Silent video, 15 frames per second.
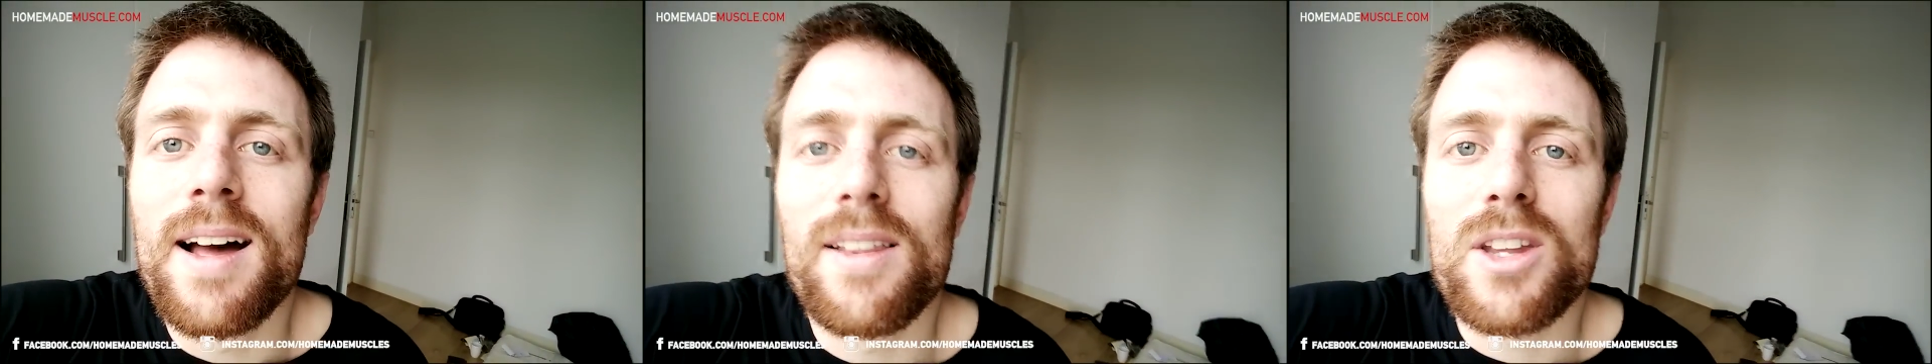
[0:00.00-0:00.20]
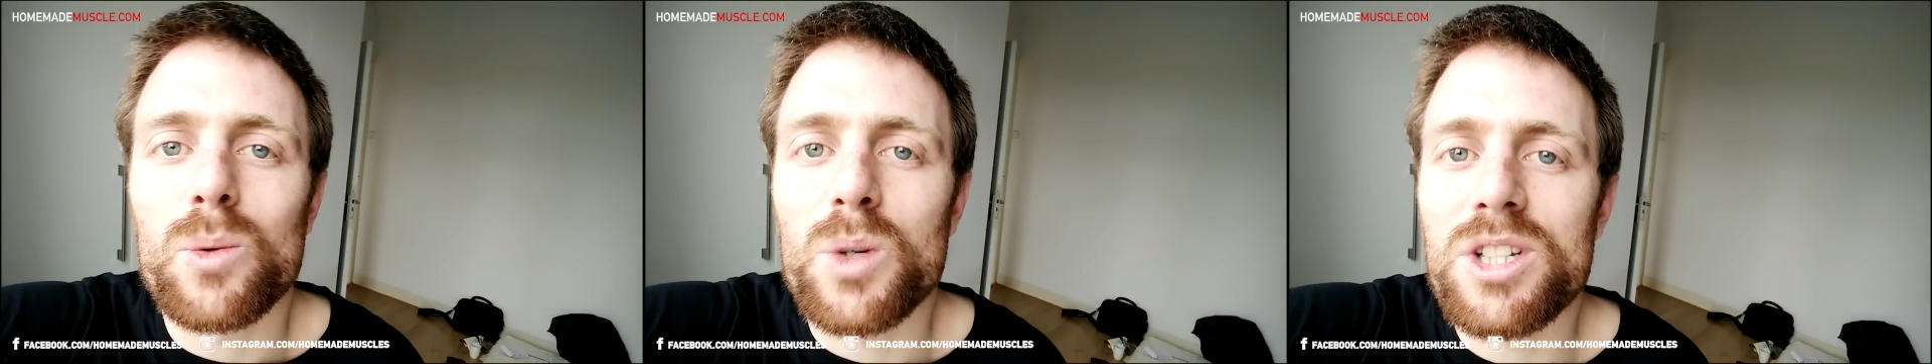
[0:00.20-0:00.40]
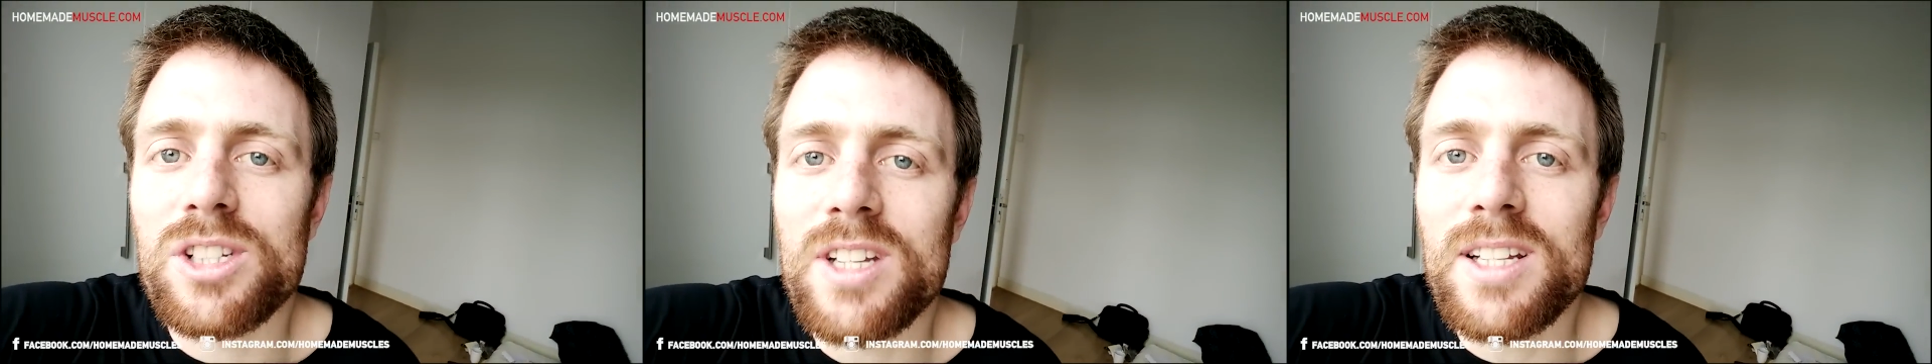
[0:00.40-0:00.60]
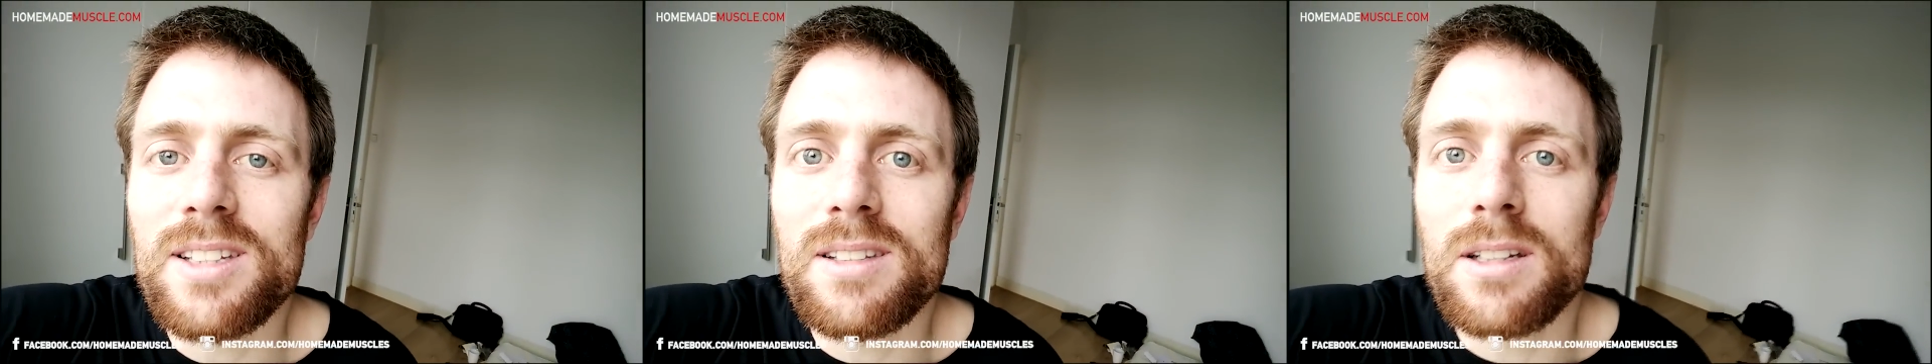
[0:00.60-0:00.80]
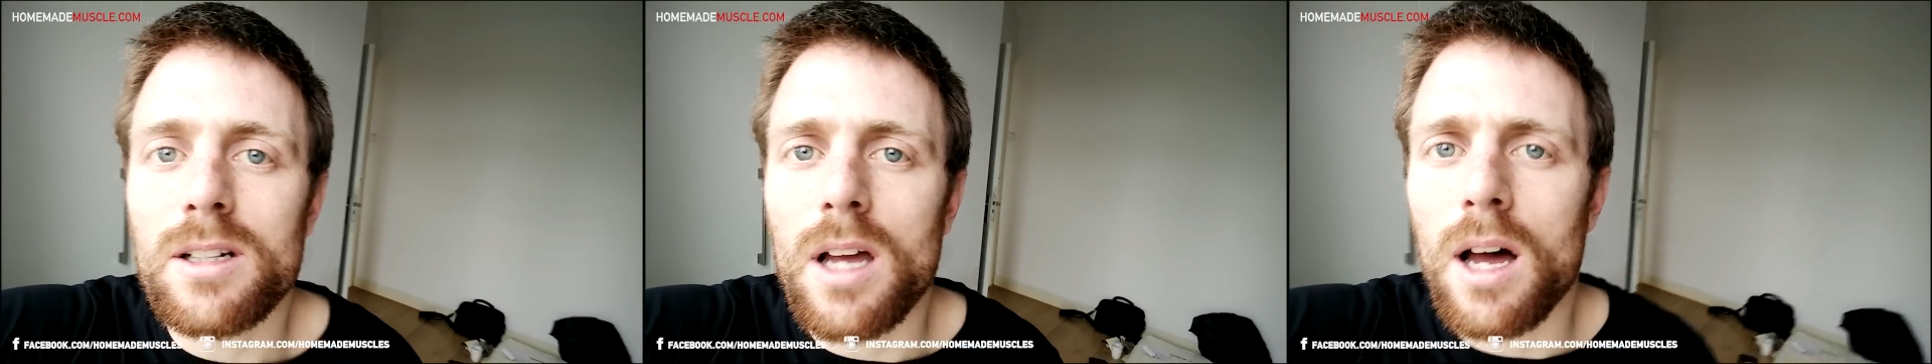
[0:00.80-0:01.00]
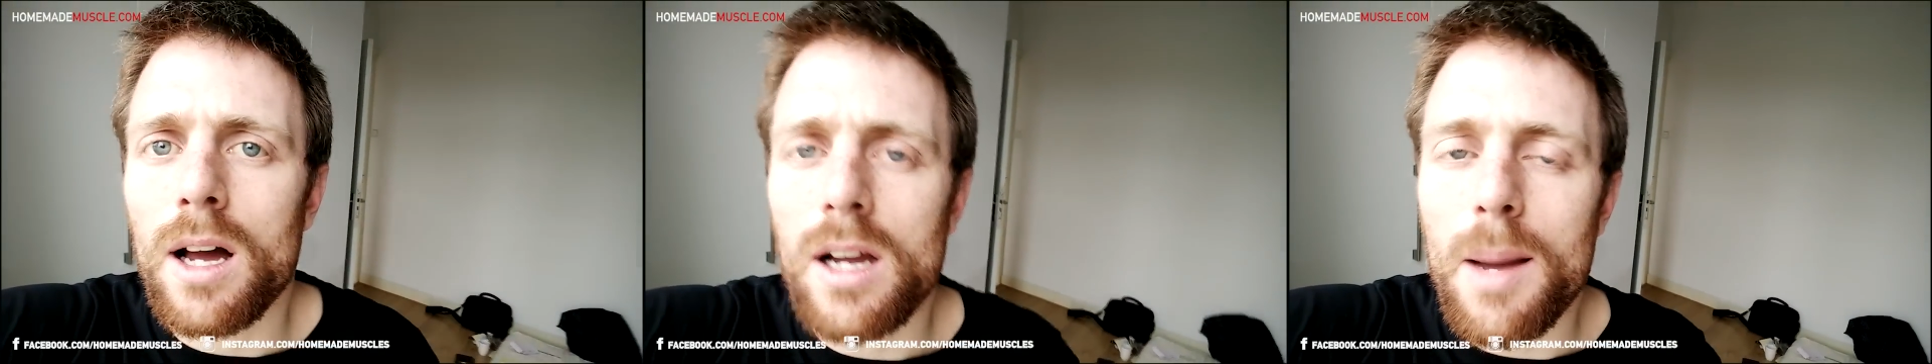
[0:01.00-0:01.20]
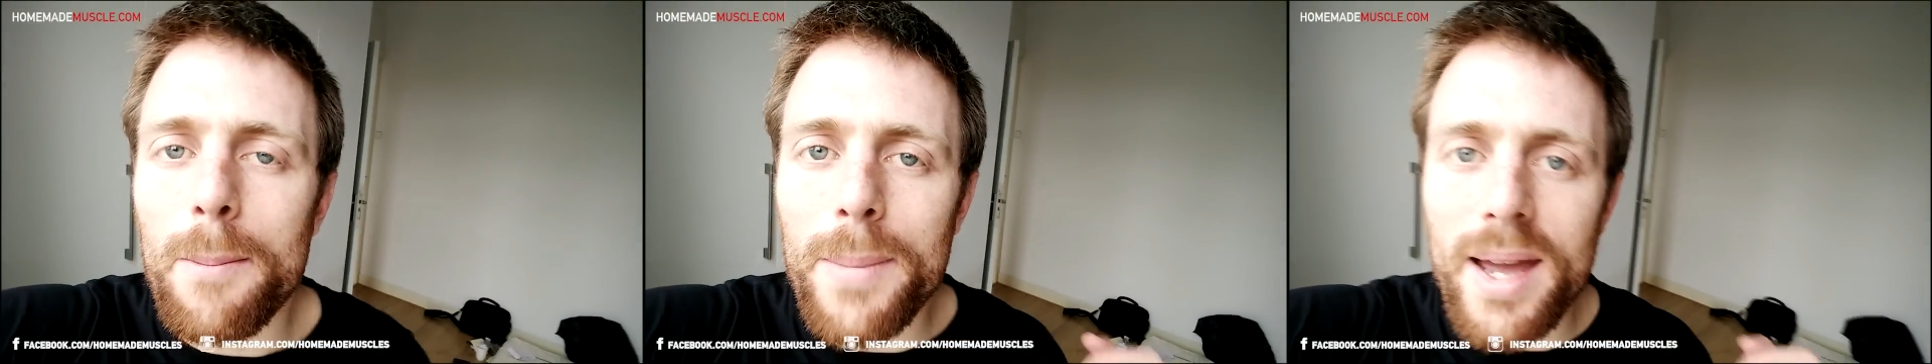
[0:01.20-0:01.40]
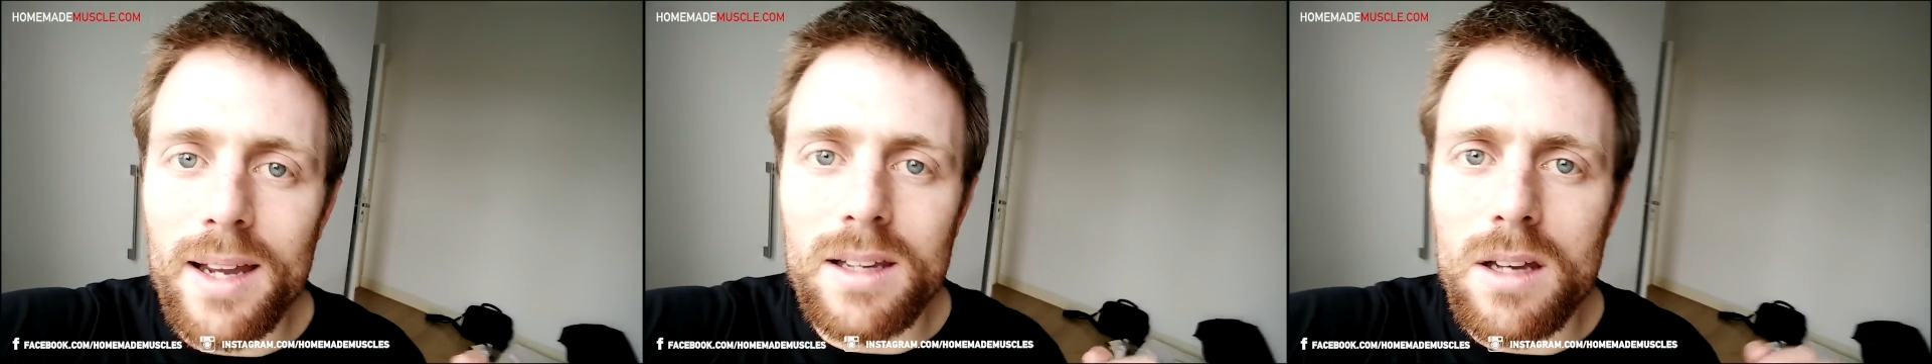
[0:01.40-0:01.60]
That was it. Come
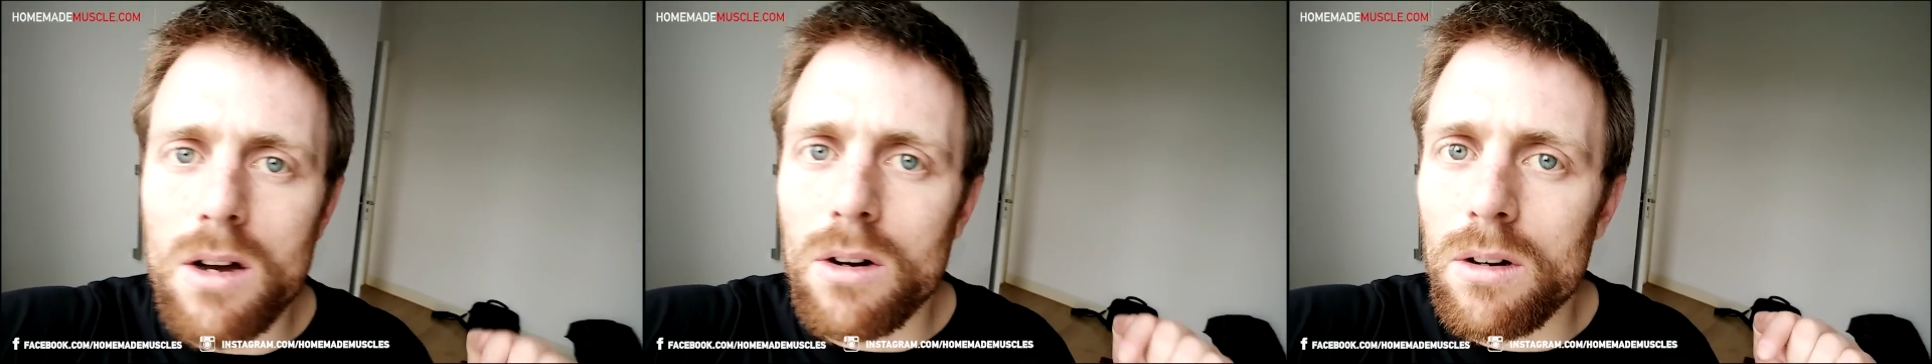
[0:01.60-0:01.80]
back